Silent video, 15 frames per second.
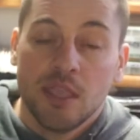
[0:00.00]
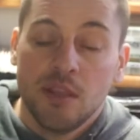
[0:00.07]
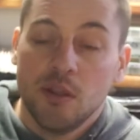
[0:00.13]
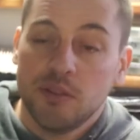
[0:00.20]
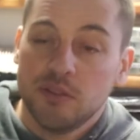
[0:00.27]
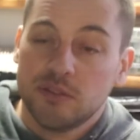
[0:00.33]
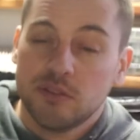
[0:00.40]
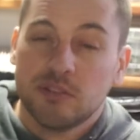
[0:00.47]

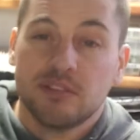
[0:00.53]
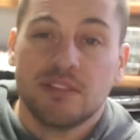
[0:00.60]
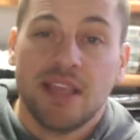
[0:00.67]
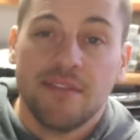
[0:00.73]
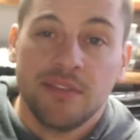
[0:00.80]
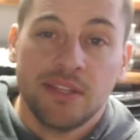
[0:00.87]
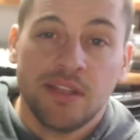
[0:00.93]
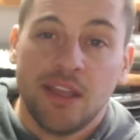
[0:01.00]
These are
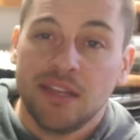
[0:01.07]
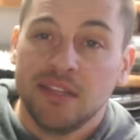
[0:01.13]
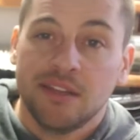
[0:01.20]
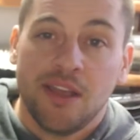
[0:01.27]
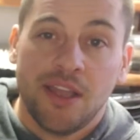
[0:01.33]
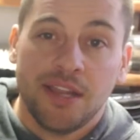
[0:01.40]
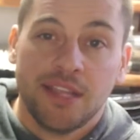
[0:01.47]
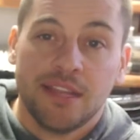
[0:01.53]

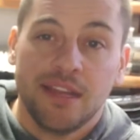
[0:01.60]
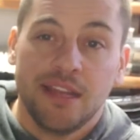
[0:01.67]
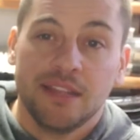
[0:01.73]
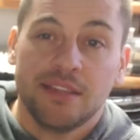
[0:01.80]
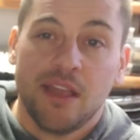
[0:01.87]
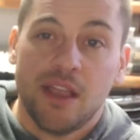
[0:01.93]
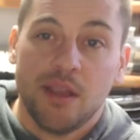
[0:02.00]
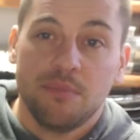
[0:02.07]
$7.99 a
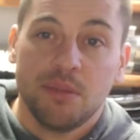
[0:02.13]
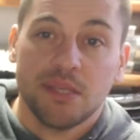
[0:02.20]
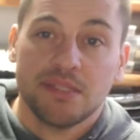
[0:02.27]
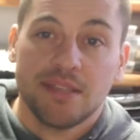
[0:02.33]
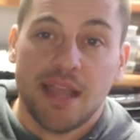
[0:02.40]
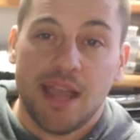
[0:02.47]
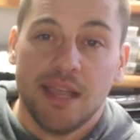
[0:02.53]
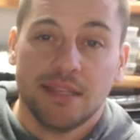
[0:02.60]
Canadian Tire
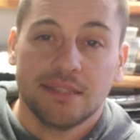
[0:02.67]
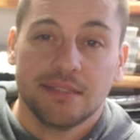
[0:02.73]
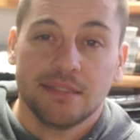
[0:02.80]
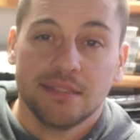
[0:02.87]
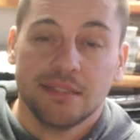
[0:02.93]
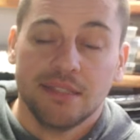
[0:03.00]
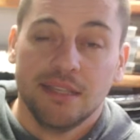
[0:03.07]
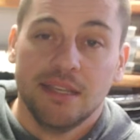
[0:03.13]
plus
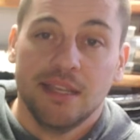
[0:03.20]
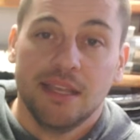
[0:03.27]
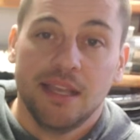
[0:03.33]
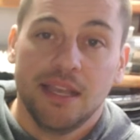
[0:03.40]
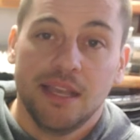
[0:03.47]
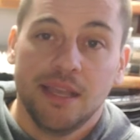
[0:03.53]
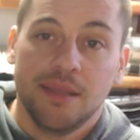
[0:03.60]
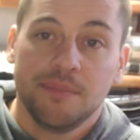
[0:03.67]
tax,
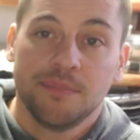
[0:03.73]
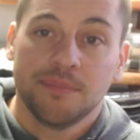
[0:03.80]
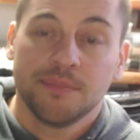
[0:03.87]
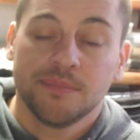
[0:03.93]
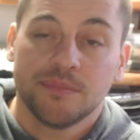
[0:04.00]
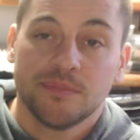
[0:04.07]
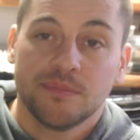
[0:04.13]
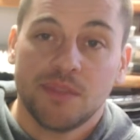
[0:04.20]
and
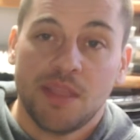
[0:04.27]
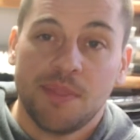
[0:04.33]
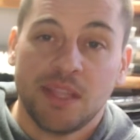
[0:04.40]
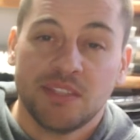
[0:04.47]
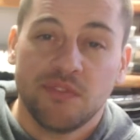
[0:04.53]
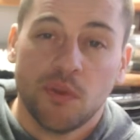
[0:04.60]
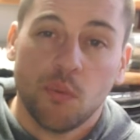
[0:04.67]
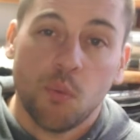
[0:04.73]

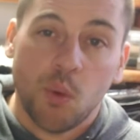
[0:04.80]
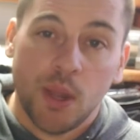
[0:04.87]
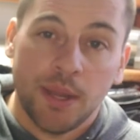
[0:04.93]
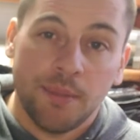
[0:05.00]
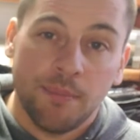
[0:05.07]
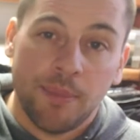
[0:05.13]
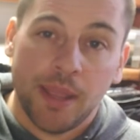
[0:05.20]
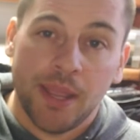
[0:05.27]
that's for
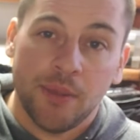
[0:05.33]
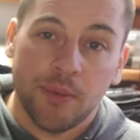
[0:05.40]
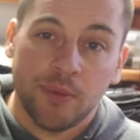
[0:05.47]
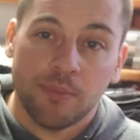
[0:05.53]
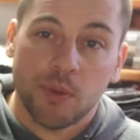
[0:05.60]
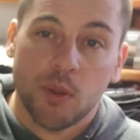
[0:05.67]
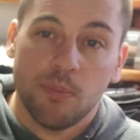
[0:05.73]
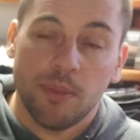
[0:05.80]
1 pound
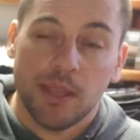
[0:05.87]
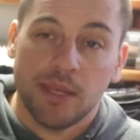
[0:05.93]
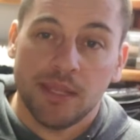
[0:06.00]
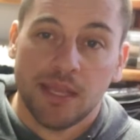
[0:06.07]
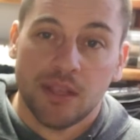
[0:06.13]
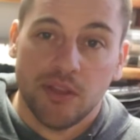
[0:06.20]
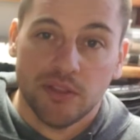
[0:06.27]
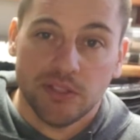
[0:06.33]
of propane. And
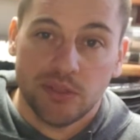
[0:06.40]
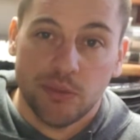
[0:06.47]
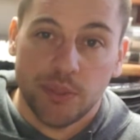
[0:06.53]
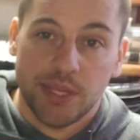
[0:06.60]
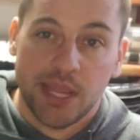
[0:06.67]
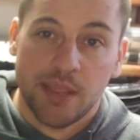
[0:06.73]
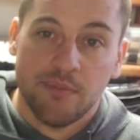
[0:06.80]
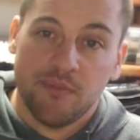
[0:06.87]
that costs you a
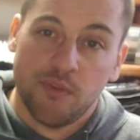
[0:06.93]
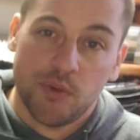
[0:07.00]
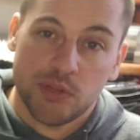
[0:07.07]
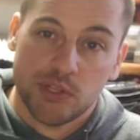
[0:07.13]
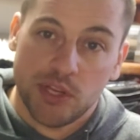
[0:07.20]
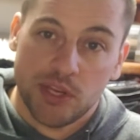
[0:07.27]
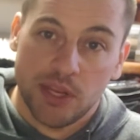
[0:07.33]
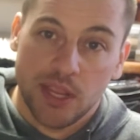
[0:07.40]
damn
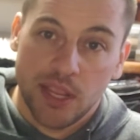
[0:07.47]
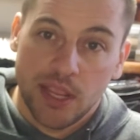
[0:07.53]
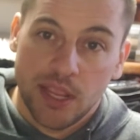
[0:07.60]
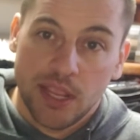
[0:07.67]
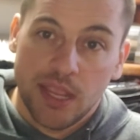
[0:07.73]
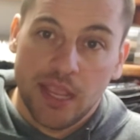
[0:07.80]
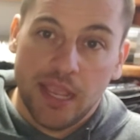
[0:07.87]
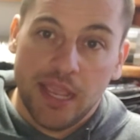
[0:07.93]
fortune.
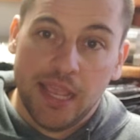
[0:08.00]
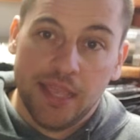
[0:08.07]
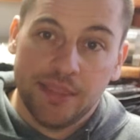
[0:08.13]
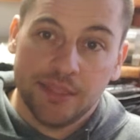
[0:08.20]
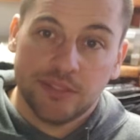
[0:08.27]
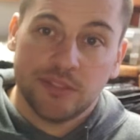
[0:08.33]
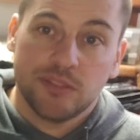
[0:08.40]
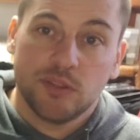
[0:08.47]

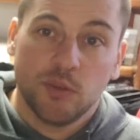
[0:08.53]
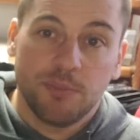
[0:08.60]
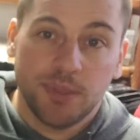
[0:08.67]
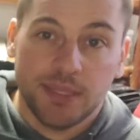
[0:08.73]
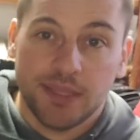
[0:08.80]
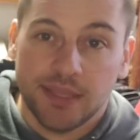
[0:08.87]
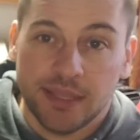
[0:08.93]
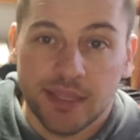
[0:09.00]
And the
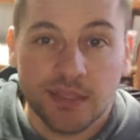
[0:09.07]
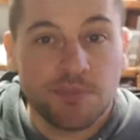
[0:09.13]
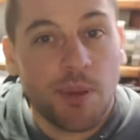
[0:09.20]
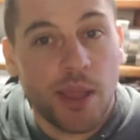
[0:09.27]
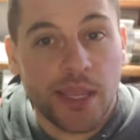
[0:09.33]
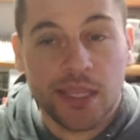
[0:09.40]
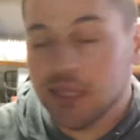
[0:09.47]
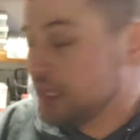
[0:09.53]
stupid thing is,
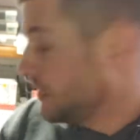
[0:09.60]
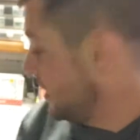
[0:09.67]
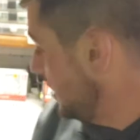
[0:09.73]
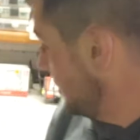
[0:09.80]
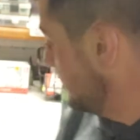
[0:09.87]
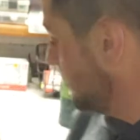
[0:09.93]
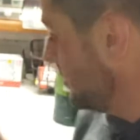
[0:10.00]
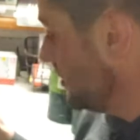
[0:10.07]
buying it like
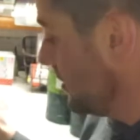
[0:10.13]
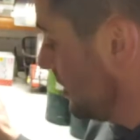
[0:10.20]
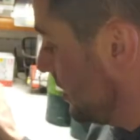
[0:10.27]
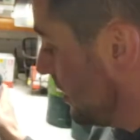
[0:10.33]
this